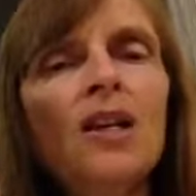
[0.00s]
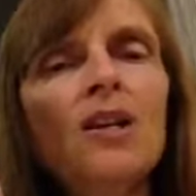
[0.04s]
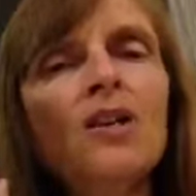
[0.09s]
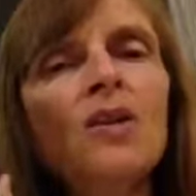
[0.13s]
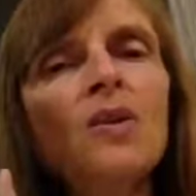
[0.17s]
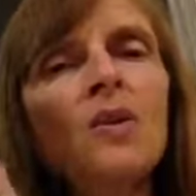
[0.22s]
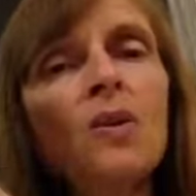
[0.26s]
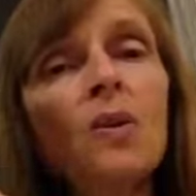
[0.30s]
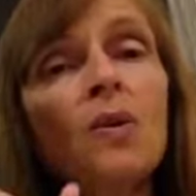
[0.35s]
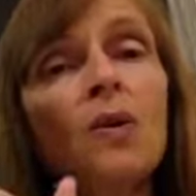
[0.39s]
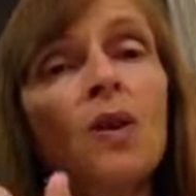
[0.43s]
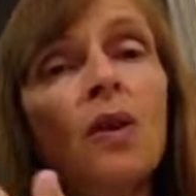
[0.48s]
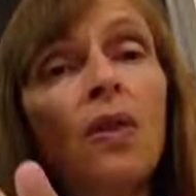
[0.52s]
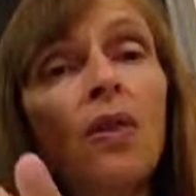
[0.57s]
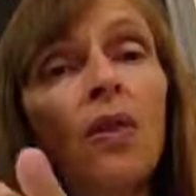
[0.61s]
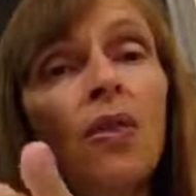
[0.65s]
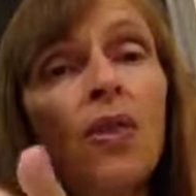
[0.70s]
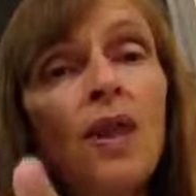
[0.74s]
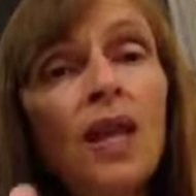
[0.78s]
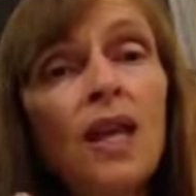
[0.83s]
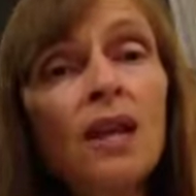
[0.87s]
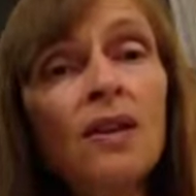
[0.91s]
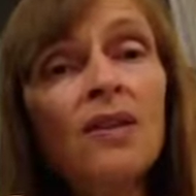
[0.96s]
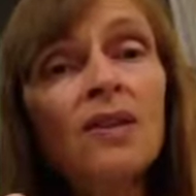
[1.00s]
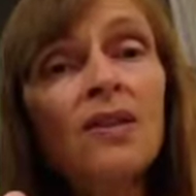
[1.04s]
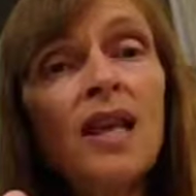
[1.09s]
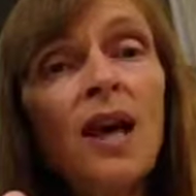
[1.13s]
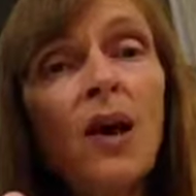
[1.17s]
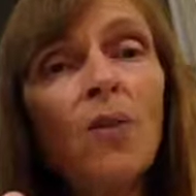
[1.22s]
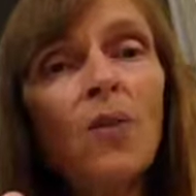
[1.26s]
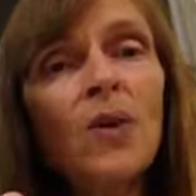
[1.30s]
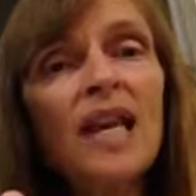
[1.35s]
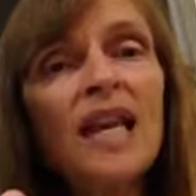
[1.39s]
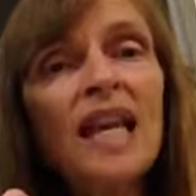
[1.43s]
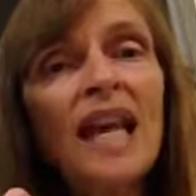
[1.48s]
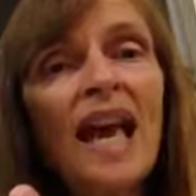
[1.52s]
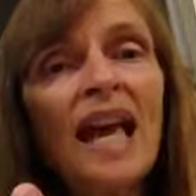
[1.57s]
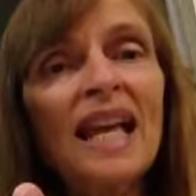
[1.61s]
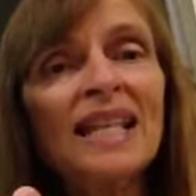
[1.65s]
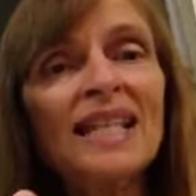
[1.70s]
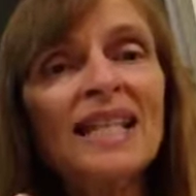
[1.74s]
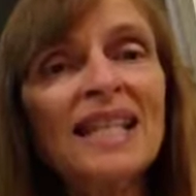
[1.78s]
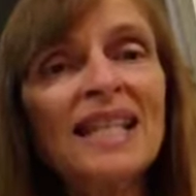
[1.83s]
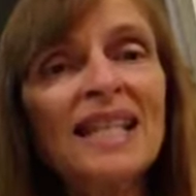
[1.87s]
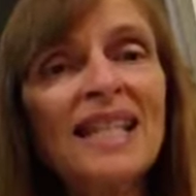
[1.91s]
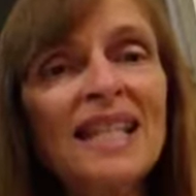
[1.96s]
So the things that we
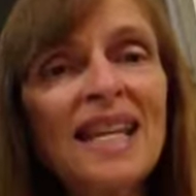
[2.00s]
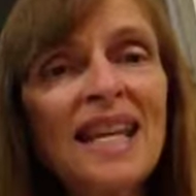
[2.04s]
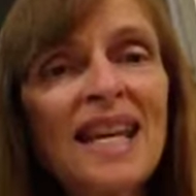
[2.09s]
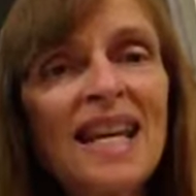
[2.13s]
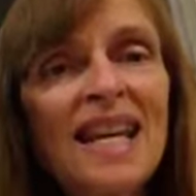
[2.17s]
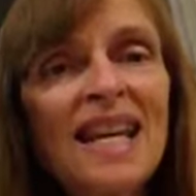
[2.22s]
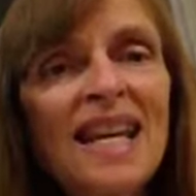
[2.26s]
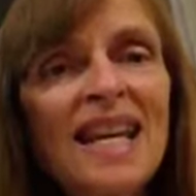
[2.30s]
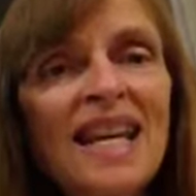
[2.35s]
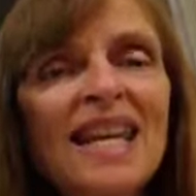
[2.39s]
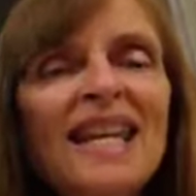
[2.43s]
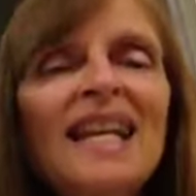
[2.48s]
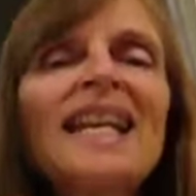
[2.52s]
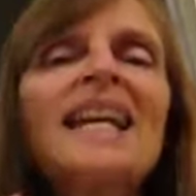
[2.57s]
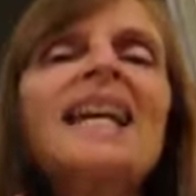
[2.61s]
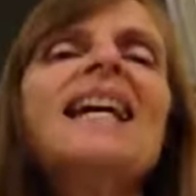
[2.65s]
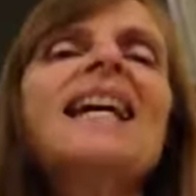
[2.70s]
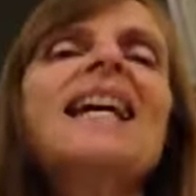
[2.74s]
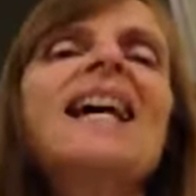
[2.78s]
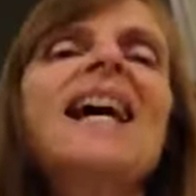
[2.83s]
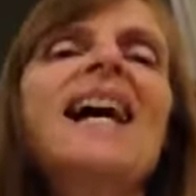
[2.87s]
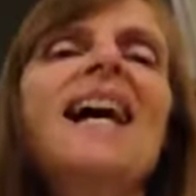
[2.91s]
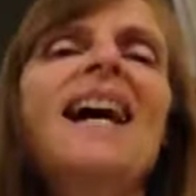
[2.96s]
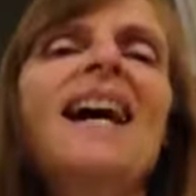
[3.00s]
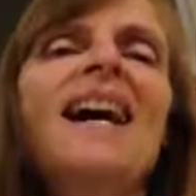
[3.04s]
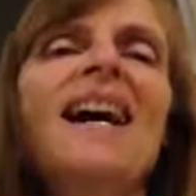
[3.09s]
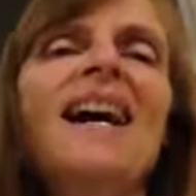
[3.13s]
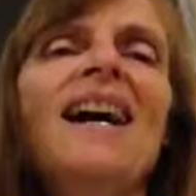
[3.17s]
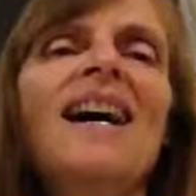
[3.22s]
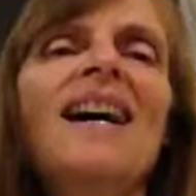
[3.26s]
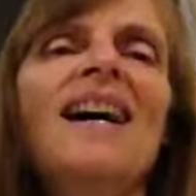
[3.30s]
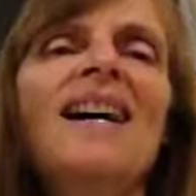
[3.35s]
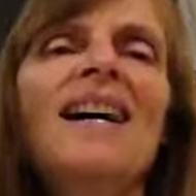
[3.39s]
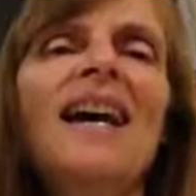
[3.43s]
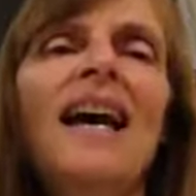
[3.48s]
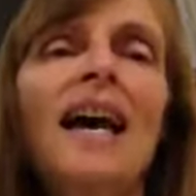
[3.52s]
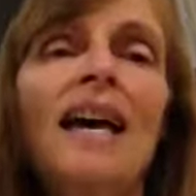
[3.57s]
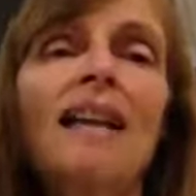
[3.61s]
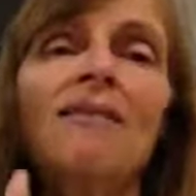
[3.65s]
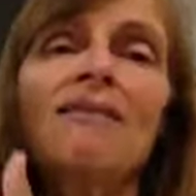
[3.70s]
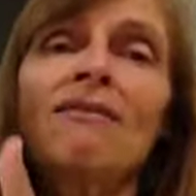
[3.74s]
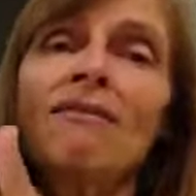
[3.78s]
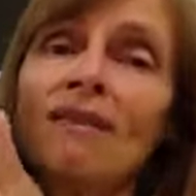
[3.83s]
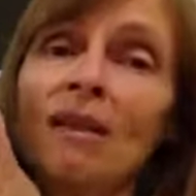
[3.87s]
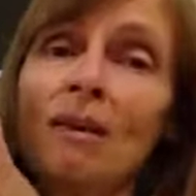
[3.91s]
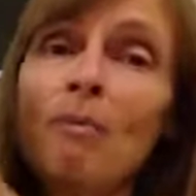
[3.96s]
can see,
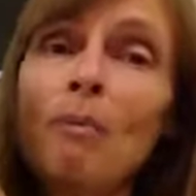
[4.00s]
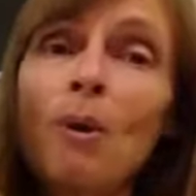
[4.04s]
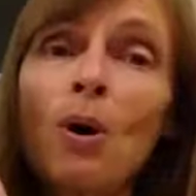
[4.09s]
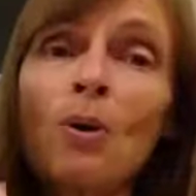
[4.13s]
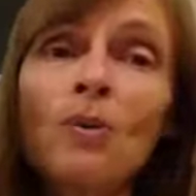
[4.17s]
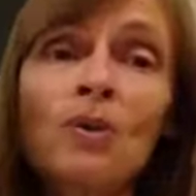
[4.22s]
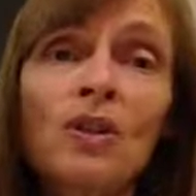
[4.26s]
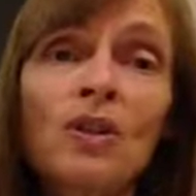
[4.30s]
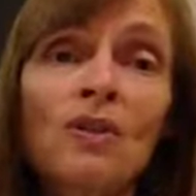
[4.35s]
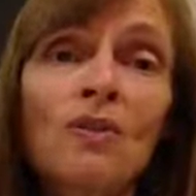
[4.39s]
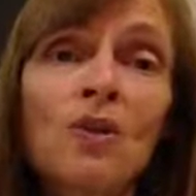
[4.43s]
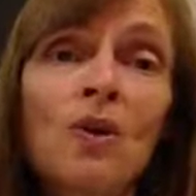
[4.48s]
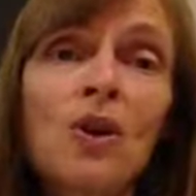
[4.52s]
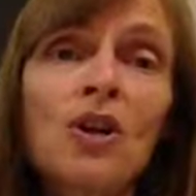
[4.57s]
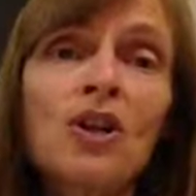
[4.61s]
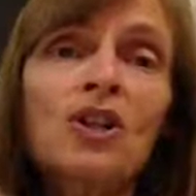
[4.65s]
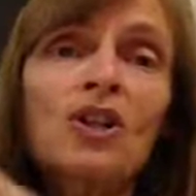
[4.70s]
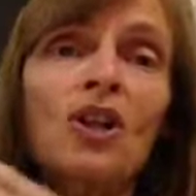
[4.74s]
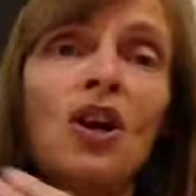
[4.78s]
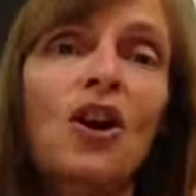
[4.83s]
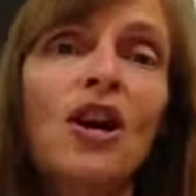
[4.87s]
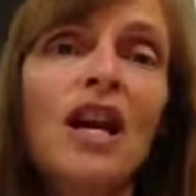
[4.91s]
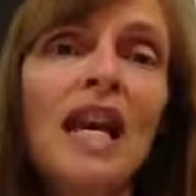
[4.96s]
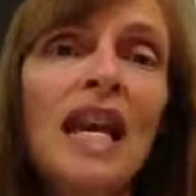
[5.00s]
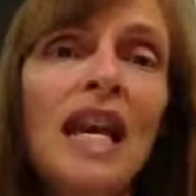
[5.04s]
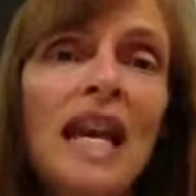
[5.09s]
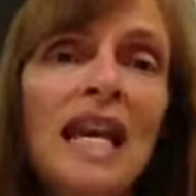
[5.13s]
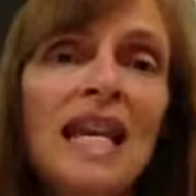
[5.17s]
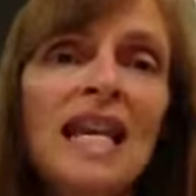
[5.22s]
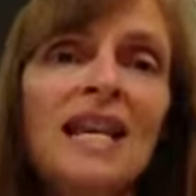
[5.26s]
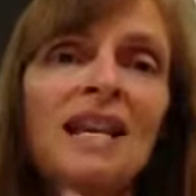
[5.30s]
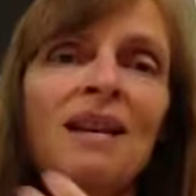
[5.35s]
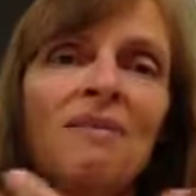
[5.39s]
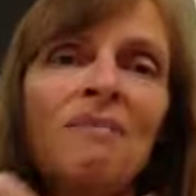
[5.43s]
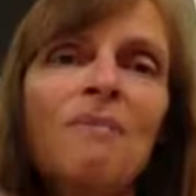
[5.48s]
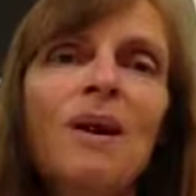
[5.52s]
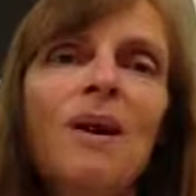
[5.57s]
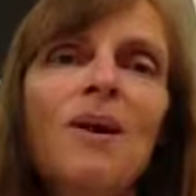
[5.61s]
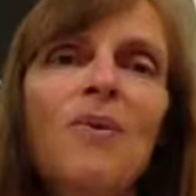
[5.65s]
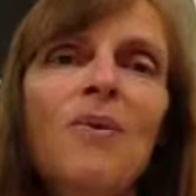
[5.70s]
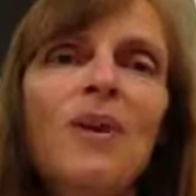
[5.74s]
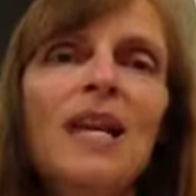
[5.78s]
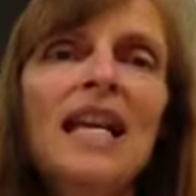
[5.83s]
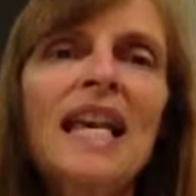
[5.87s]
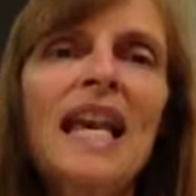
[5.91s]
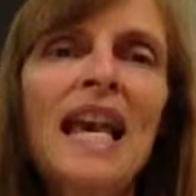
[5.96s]
and the bones of course are hidden,
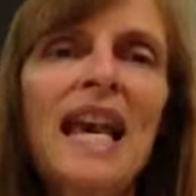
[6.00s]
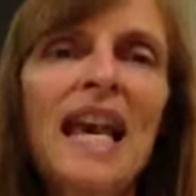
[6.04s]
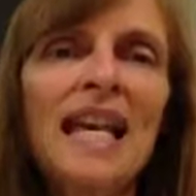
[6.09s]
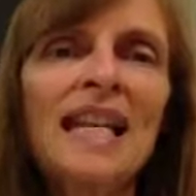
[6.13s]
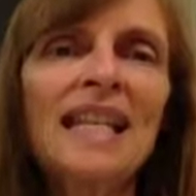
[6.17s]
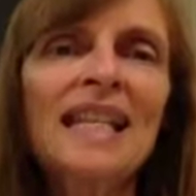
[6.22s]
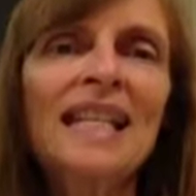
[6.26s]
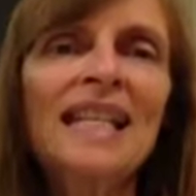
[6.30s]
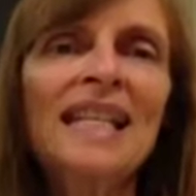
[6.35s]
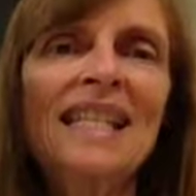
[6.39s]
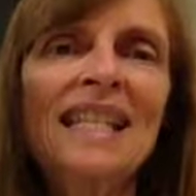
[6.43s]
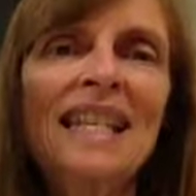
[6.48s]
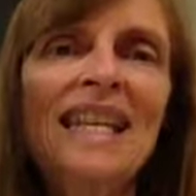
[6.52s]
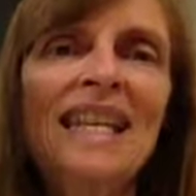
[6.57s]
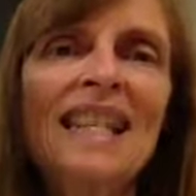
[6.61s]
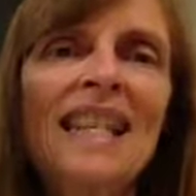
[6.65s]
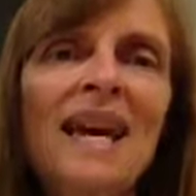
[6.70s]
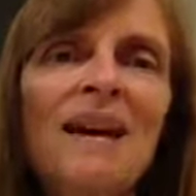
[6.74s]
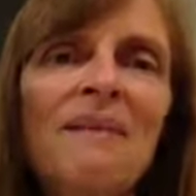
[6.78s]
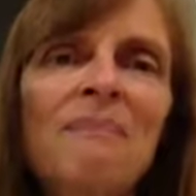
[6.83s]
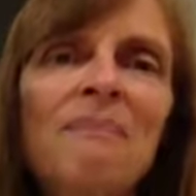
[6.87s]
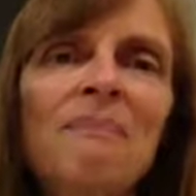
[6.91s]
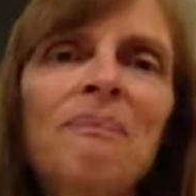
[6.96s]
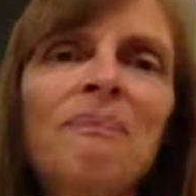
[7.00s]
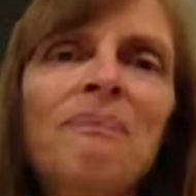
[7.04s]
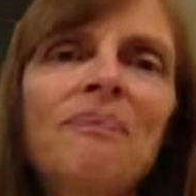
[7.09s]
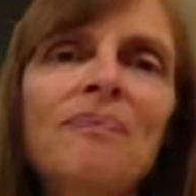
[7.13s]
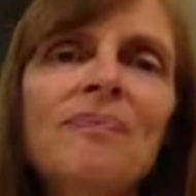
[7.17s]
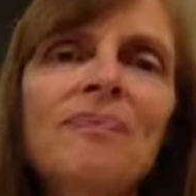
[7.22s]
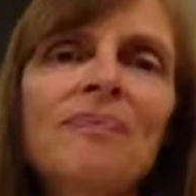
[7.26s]
but we can see them.